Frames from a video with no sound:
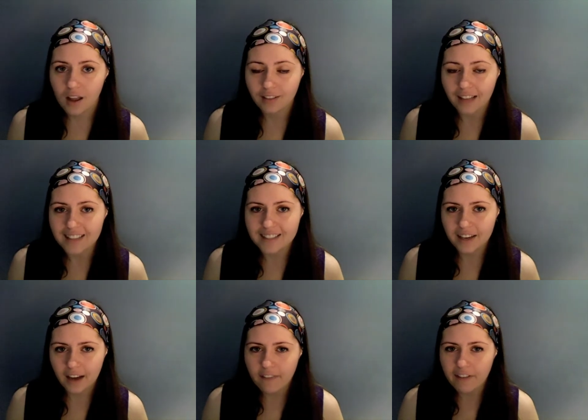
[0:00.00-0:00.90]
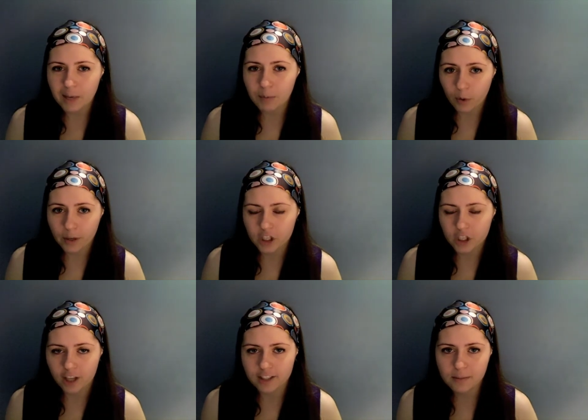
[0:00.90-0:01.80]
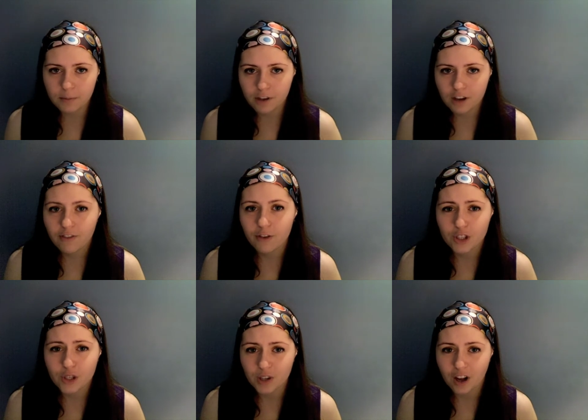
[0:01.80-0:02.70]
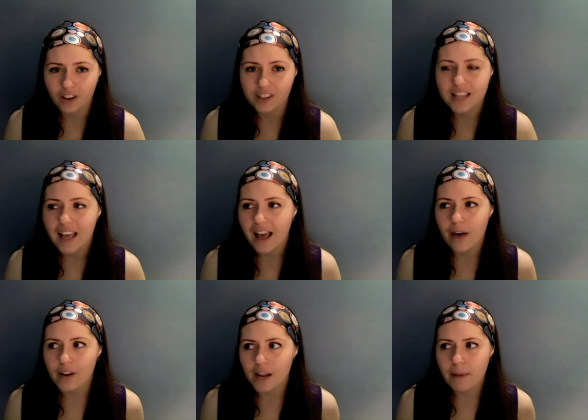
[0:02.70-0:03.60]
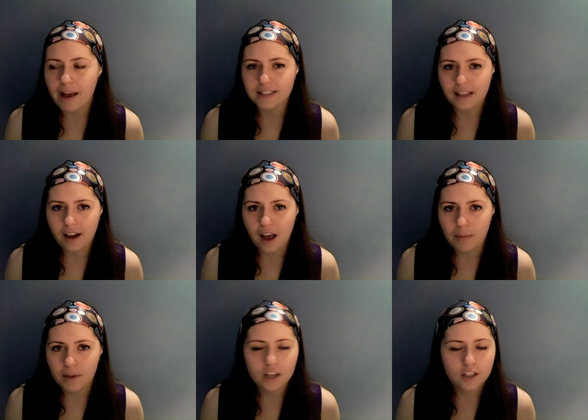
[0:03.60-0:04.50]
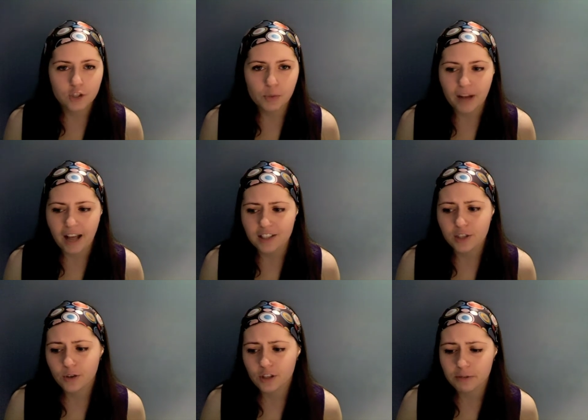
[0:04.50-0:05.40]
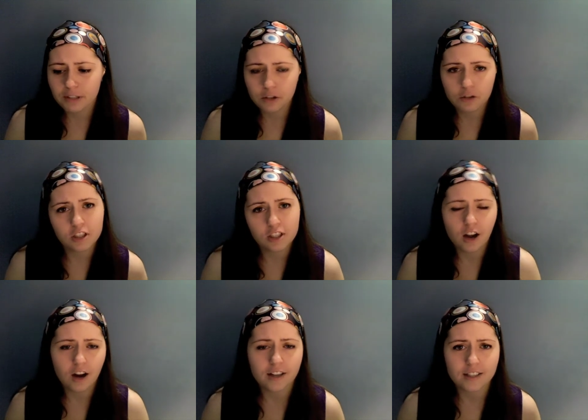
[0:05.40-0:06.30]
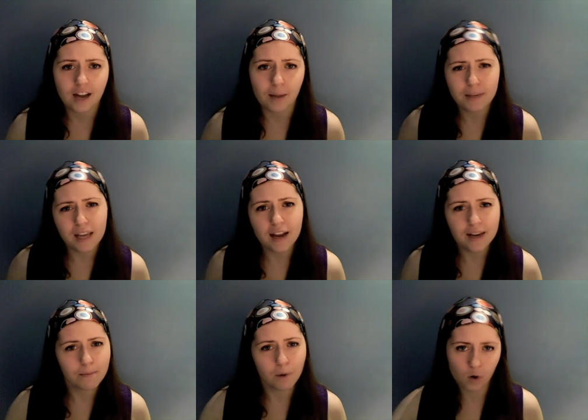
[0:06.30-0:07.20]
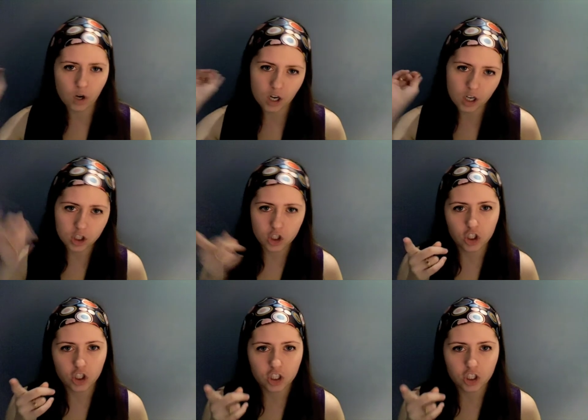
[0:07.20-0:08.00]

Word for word: Last night, I found a Maureen Johnson book for $2. How could I pass that up? Stupid ass New Year's resolution's not gonna stop me anymore. Shh